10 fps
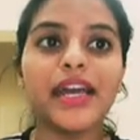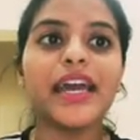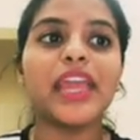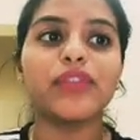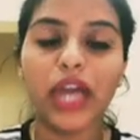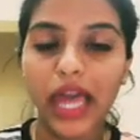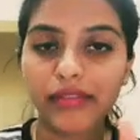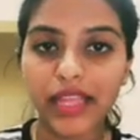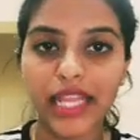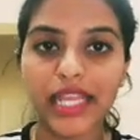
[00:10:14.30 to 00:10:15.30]
If you
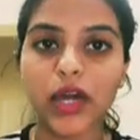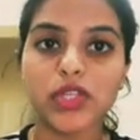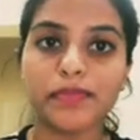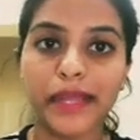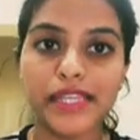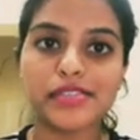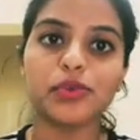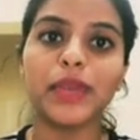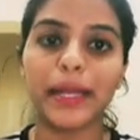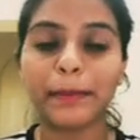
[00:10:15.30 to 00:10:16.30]
have any doubts, please
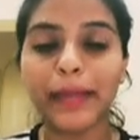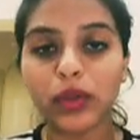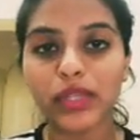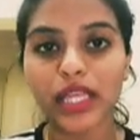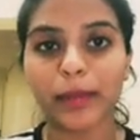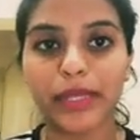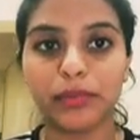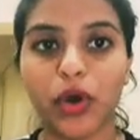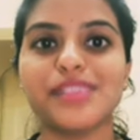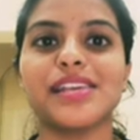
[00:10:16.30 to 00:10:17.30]
do let me know in the comment
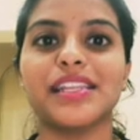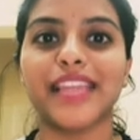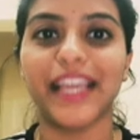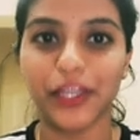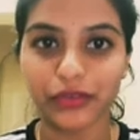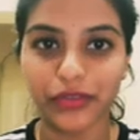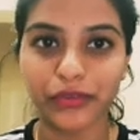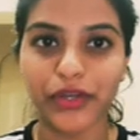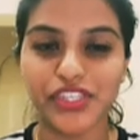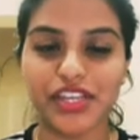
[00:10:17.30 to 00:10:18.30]
box. And thank you for the
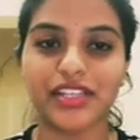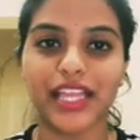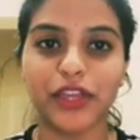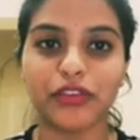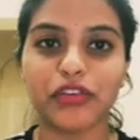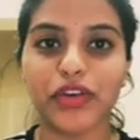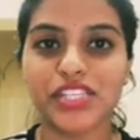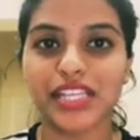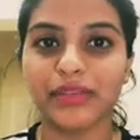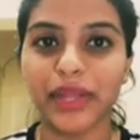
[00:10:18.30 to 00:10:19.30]
watch. Thank you for
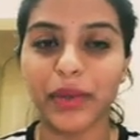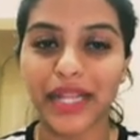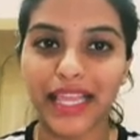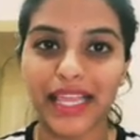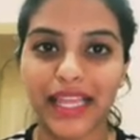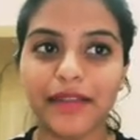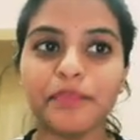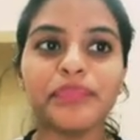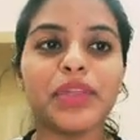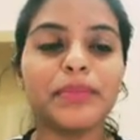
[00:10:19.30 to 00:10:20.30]
watching the video till the end.
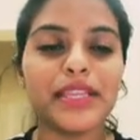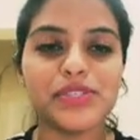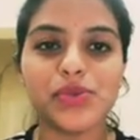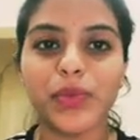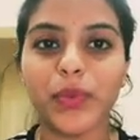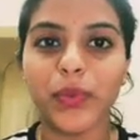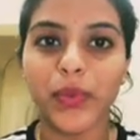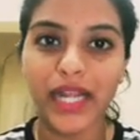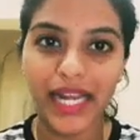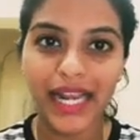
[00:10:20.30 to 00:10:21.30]
Please do
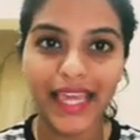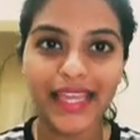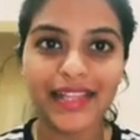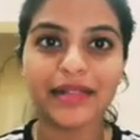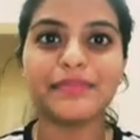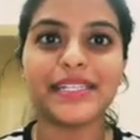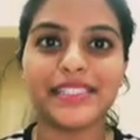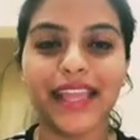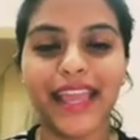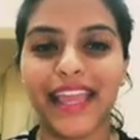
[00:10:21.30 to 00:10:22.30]
hit a like
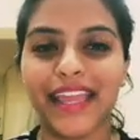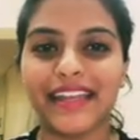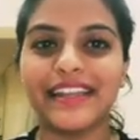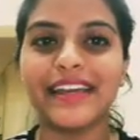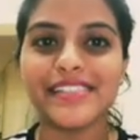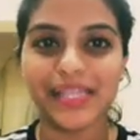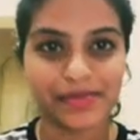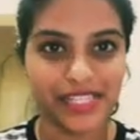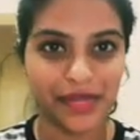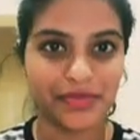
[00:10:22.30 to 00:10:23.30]
button and
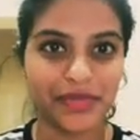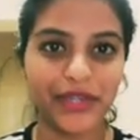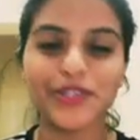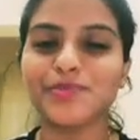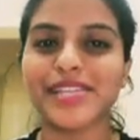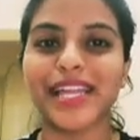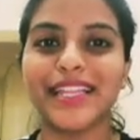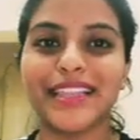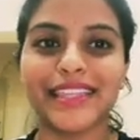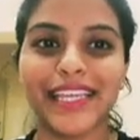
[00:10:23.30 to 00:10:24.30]
subscribe to my YouTube
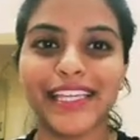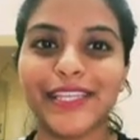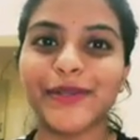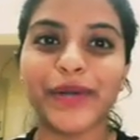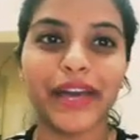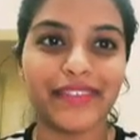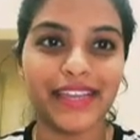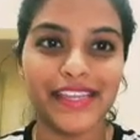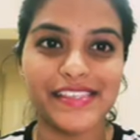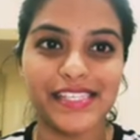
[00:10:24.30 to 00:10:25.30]
channel. Thank you. Have a
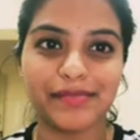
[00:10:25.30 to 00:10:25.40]
nice day.